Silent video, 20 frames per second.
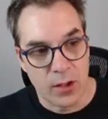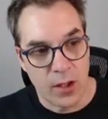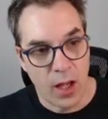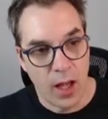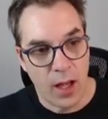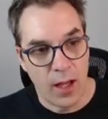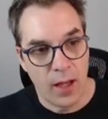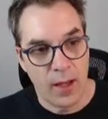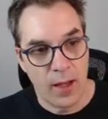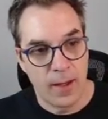
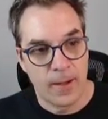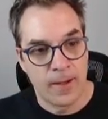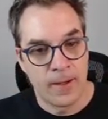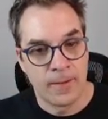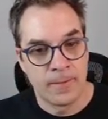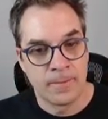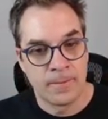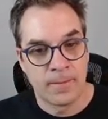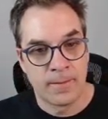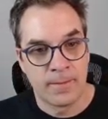
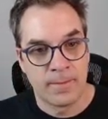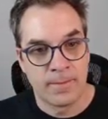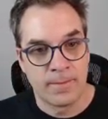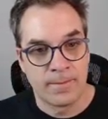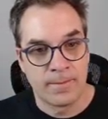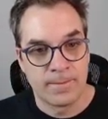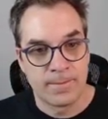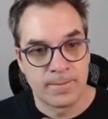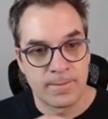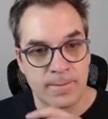I
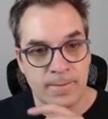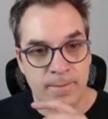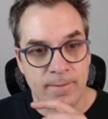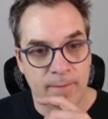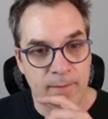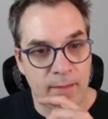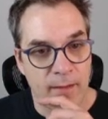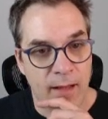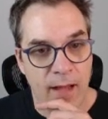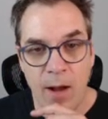
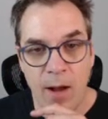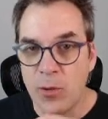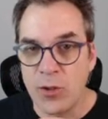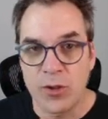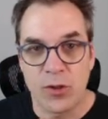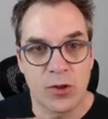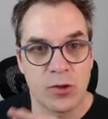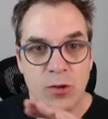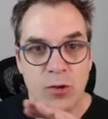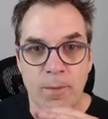
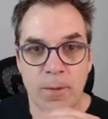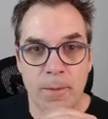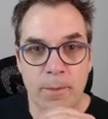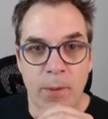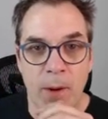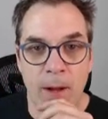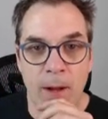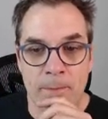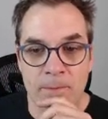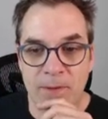was super
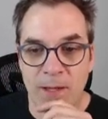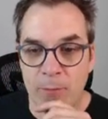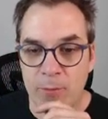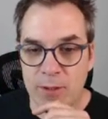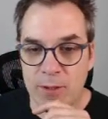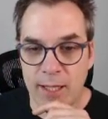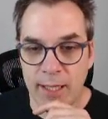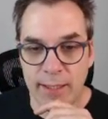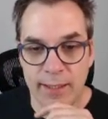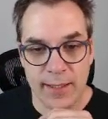pumped. I
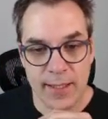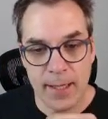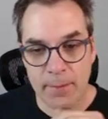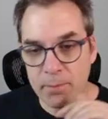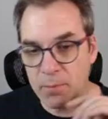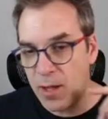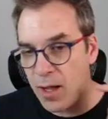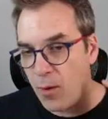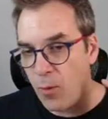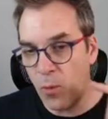was like,
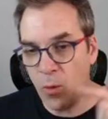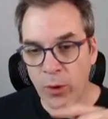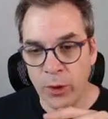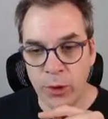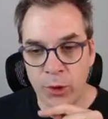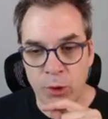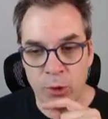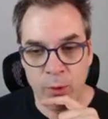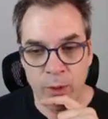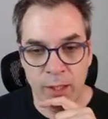yep, I
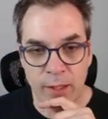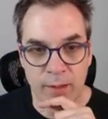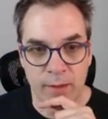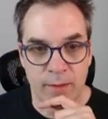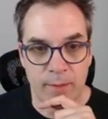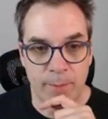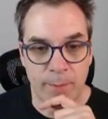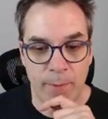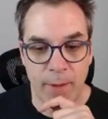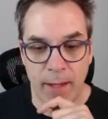want to do it.
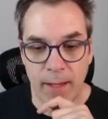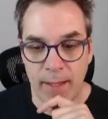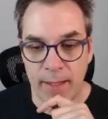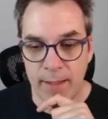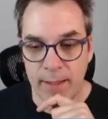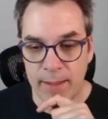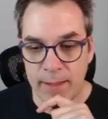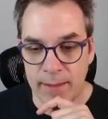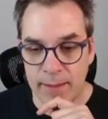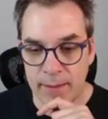
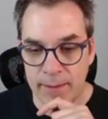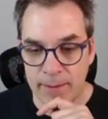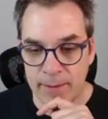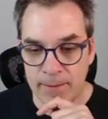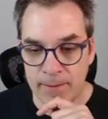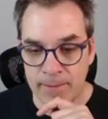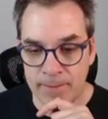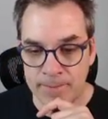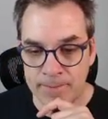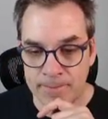
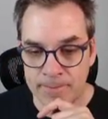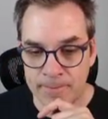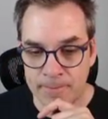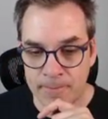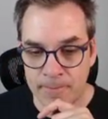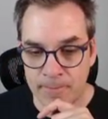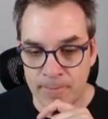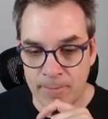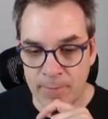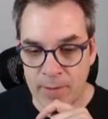But
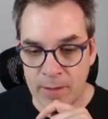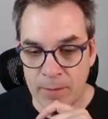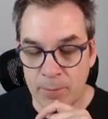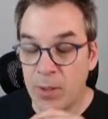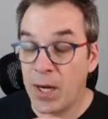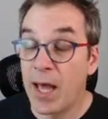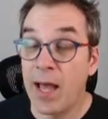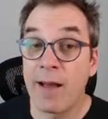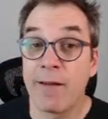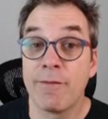
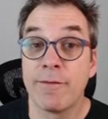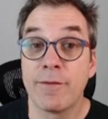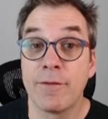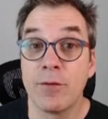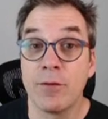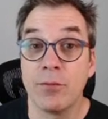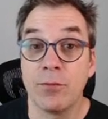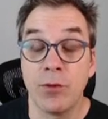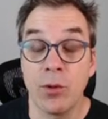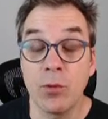I have
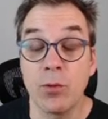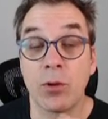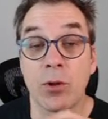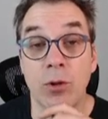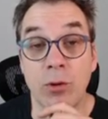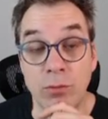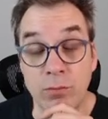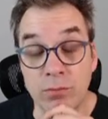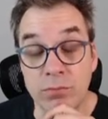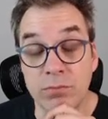no
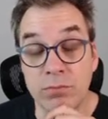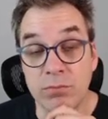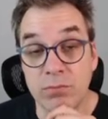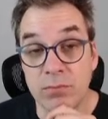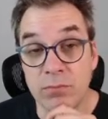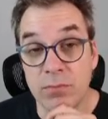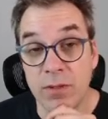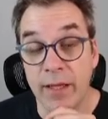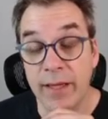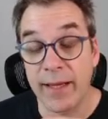clue.
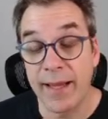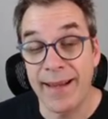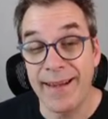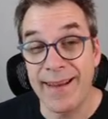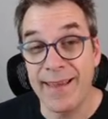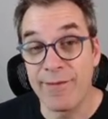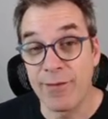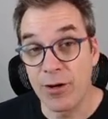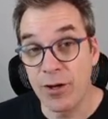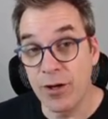Like, I
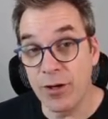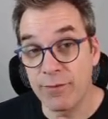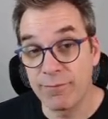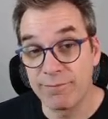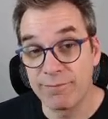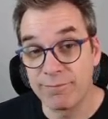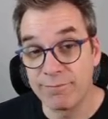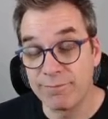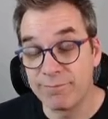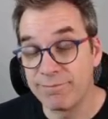never
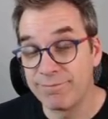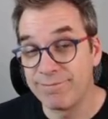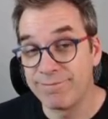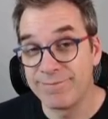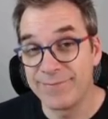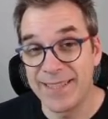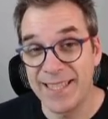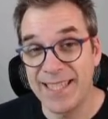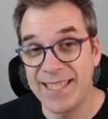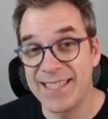
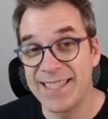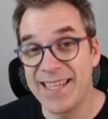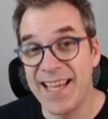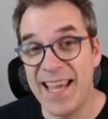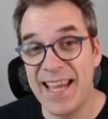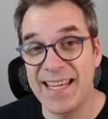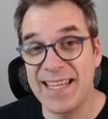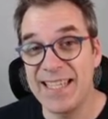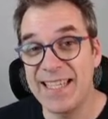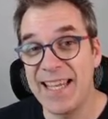did
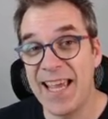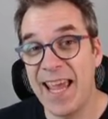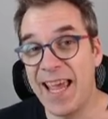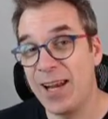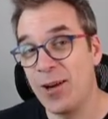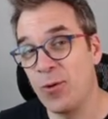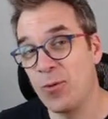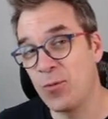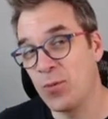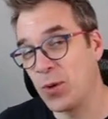any
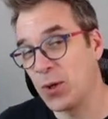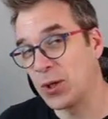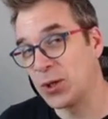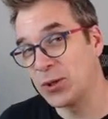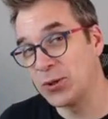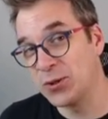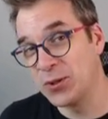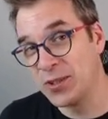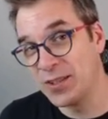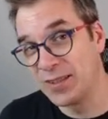hello
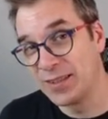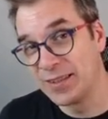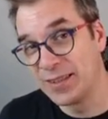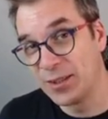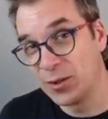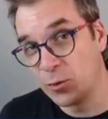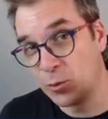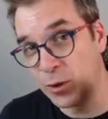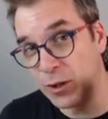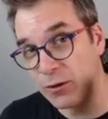word
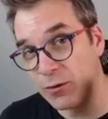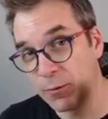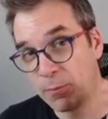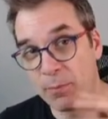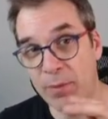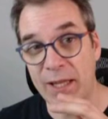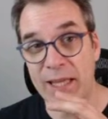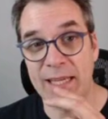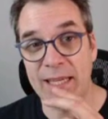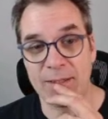with
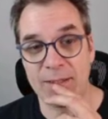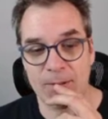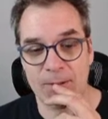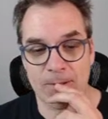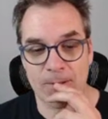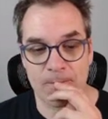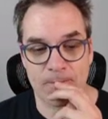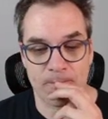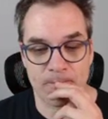Blazor.